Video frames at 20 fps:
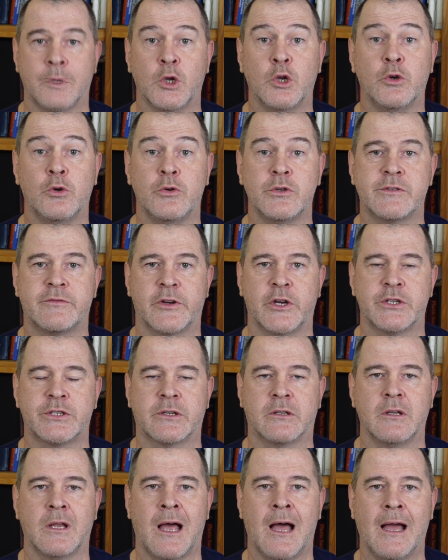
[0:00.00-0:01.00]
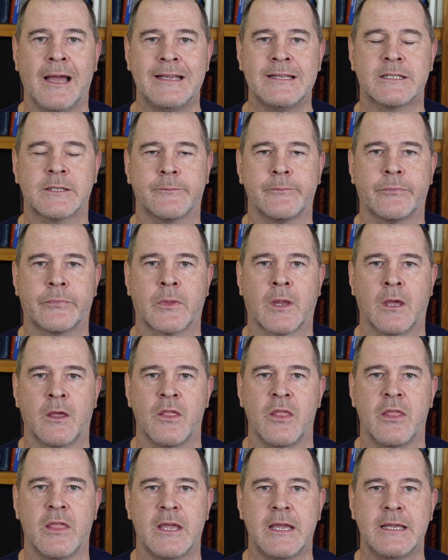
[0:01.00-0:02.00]
lose vertical height,
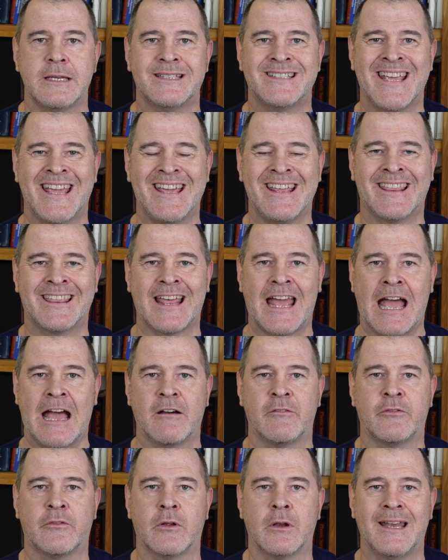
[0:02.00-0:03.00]
the teeth have